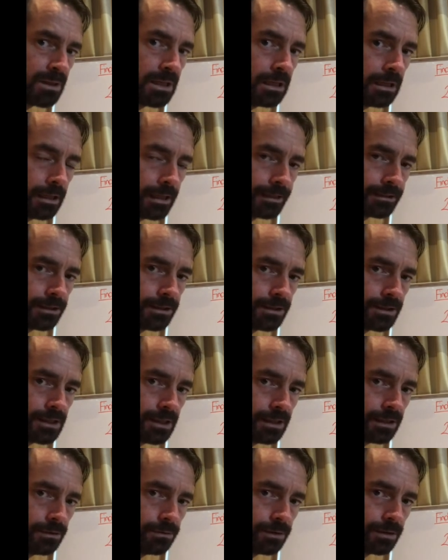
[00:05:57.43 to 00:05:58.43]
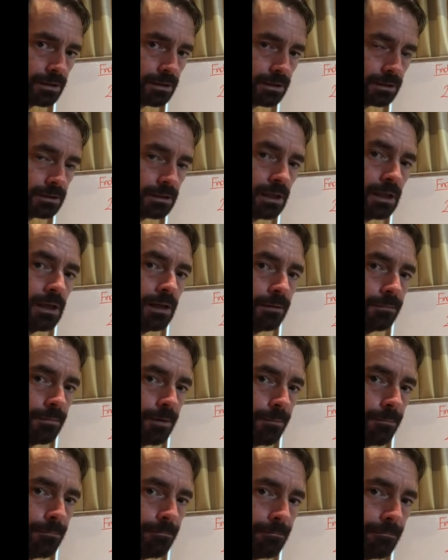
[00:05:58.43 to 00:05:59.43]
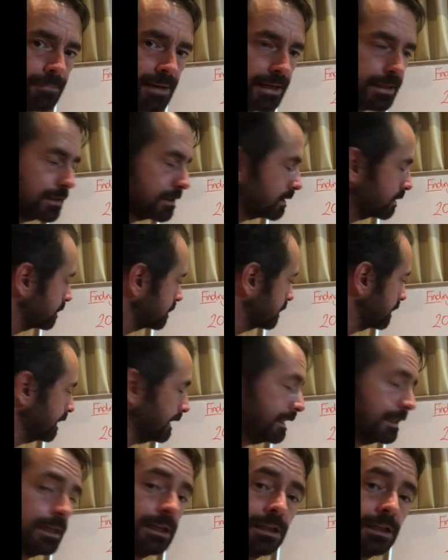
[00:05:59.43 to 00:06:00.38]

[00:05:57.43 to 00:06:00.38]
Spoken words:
Let's continue with this momentously